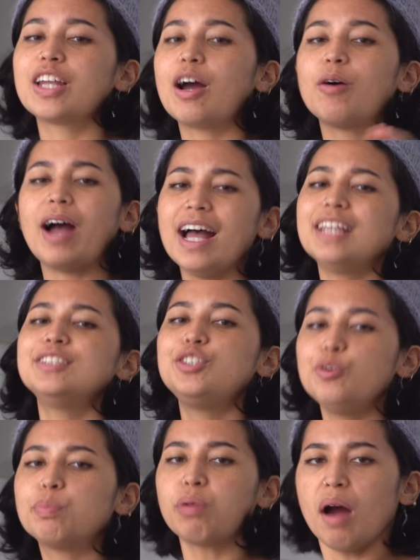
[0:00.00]
Now, as
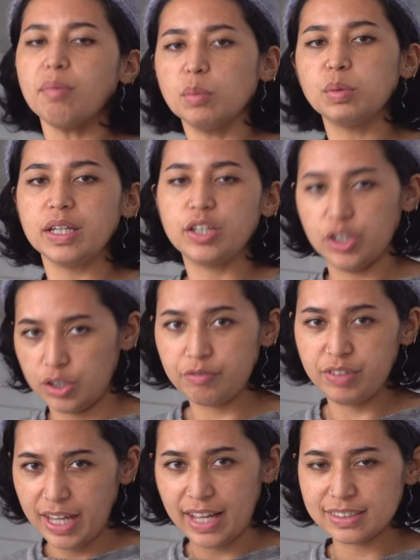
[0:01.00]
you probably could
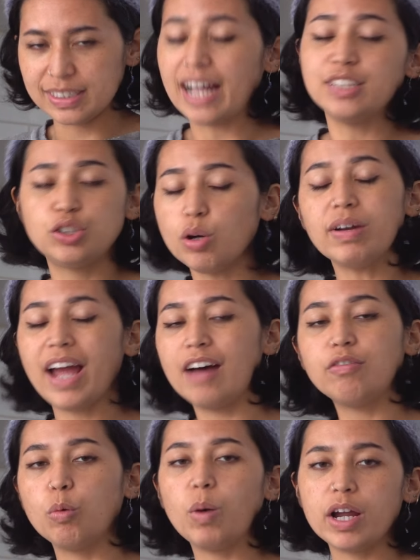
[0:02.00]
have guessed, I don't have
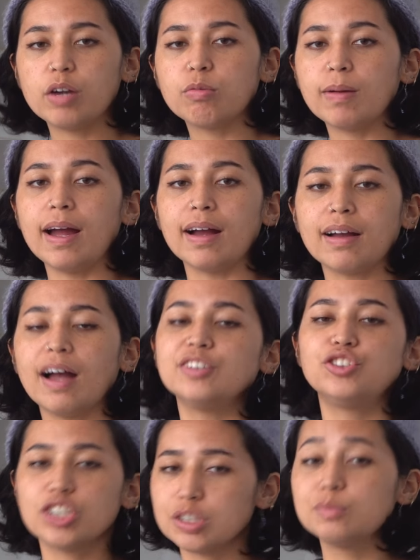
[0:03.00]
a wire rack. I
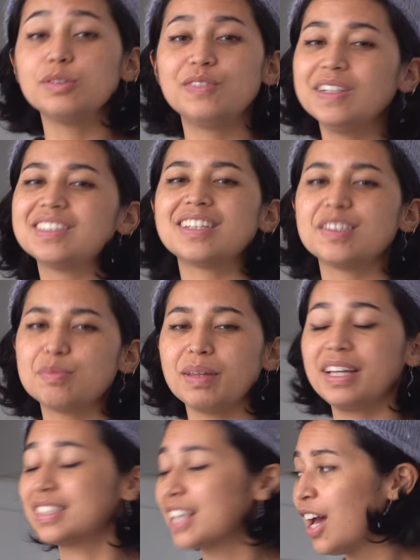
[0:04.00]
just moved into this
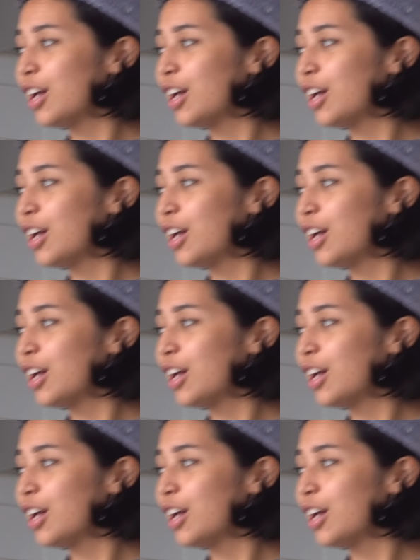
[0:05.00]
place.